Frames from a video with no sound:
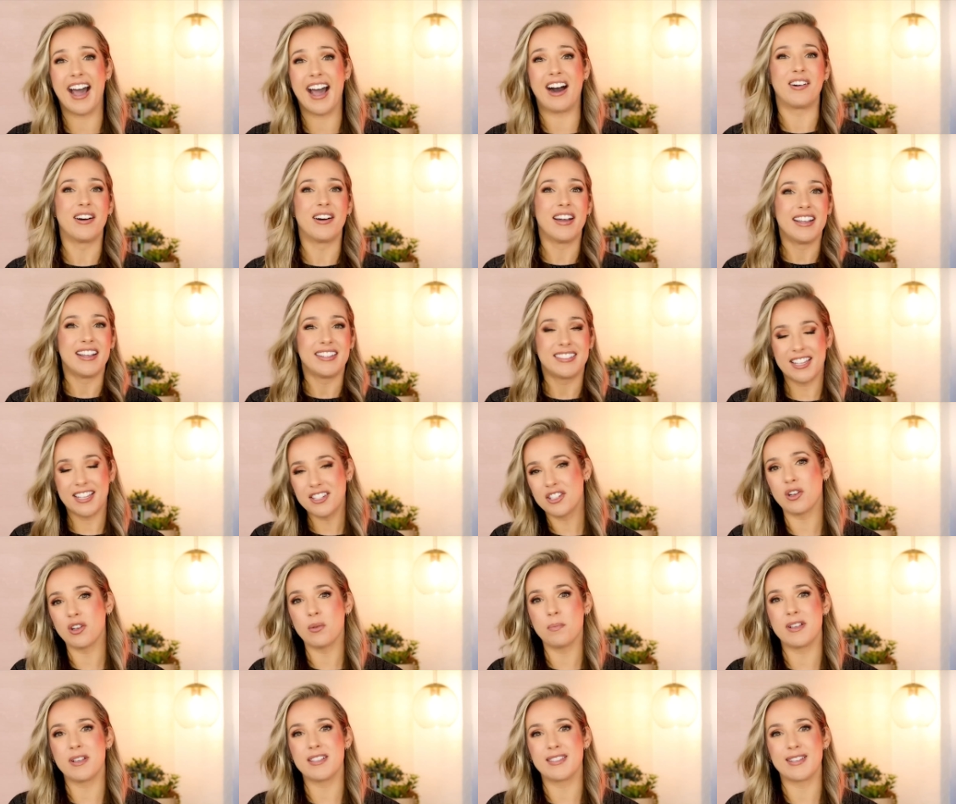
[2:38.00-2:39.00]
now,
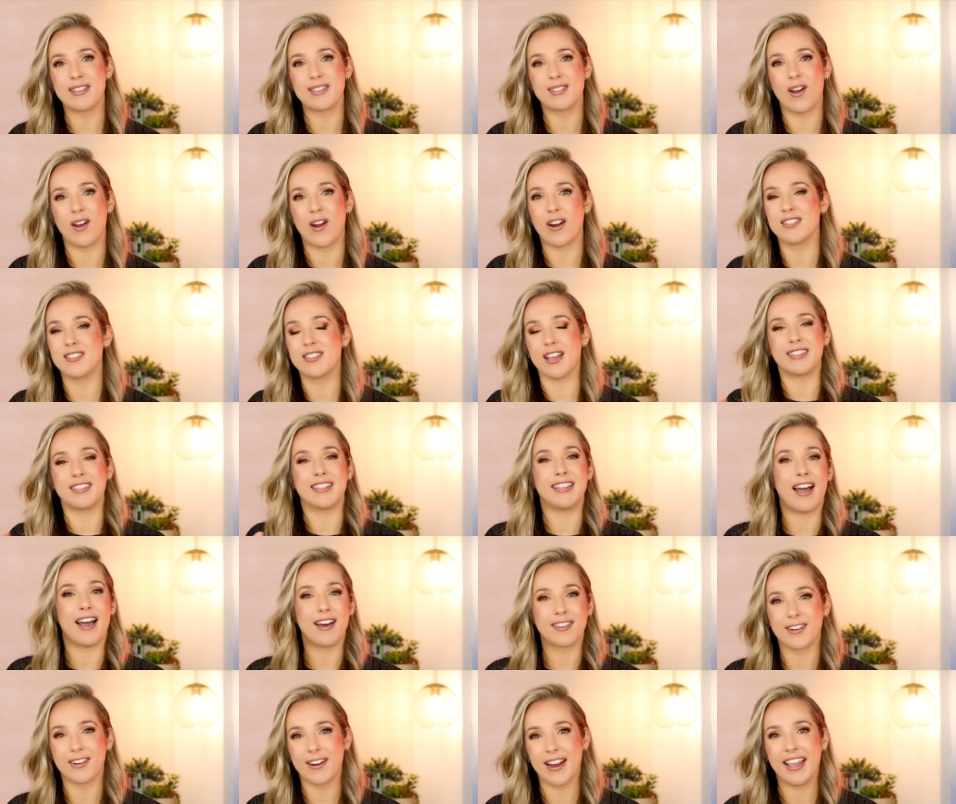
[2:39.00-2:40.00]
digital business cards, on
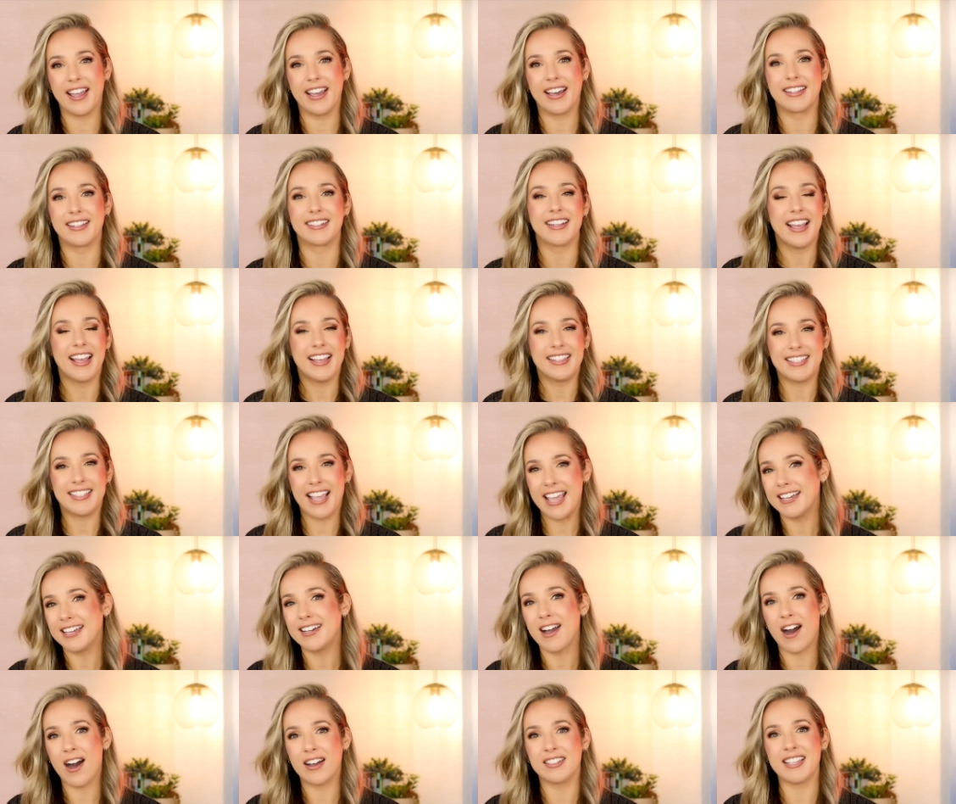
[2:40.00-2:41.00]
the other hand,
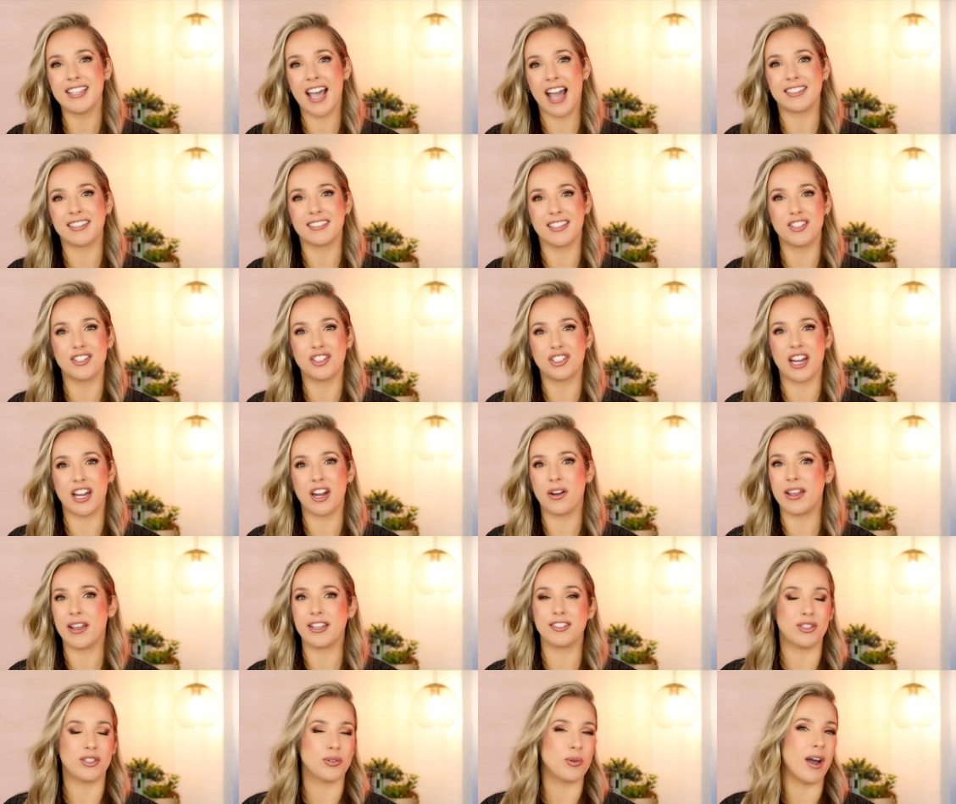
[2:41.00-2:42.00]
take contactless
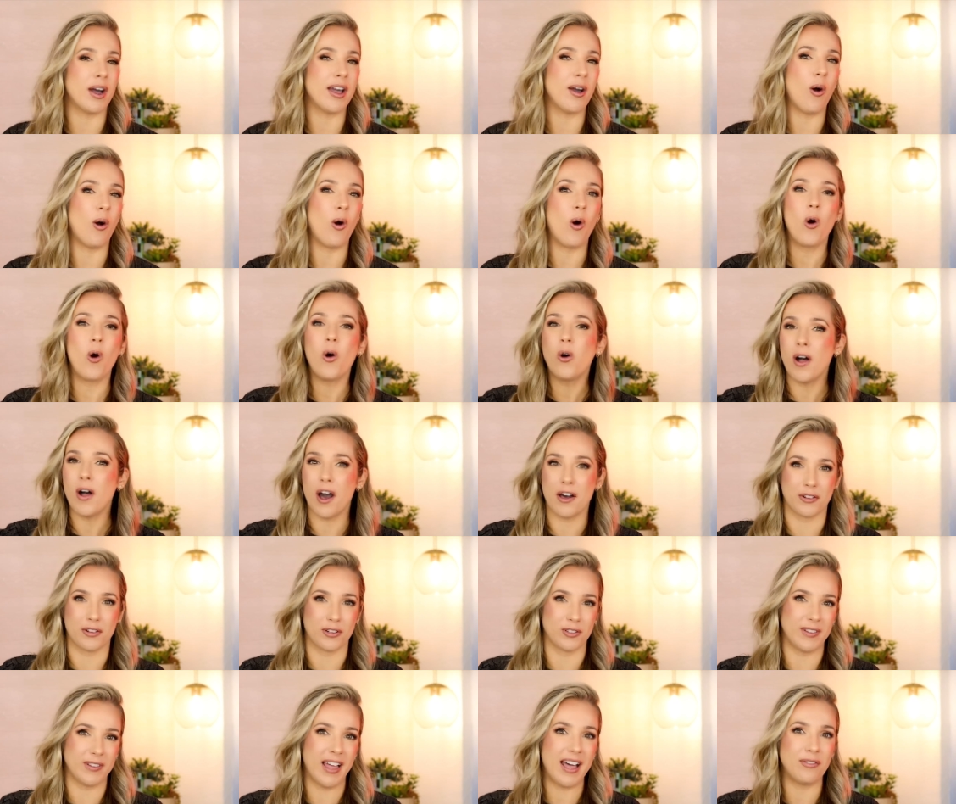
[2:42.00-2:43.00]
sharing to a whole
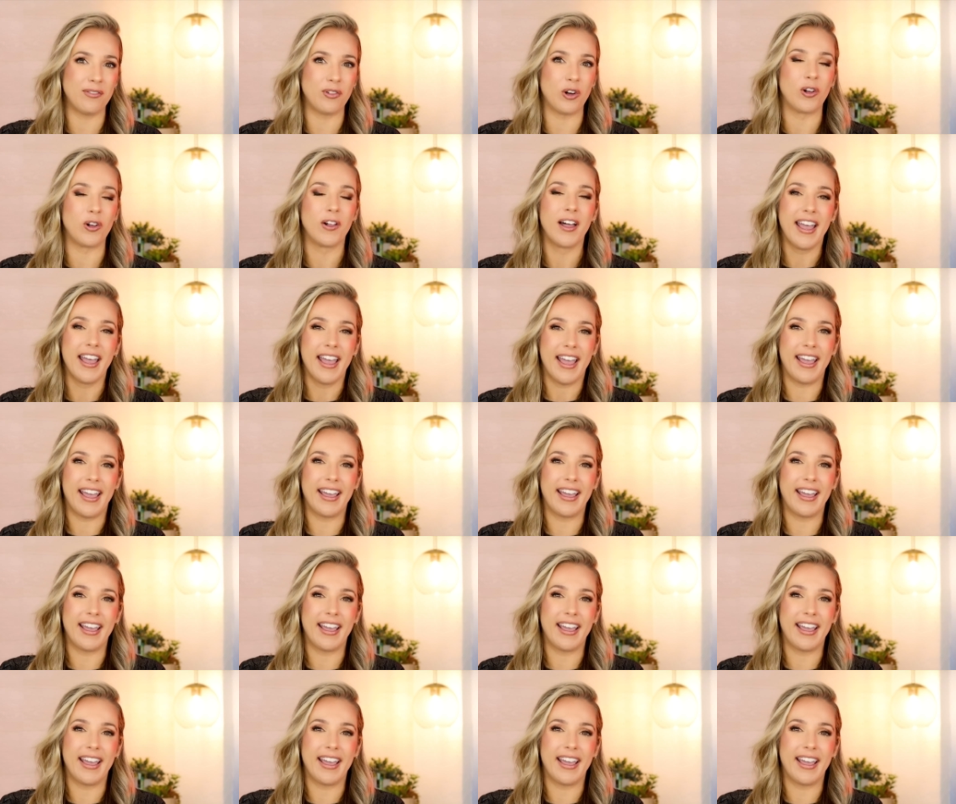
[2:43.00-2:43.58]
other level,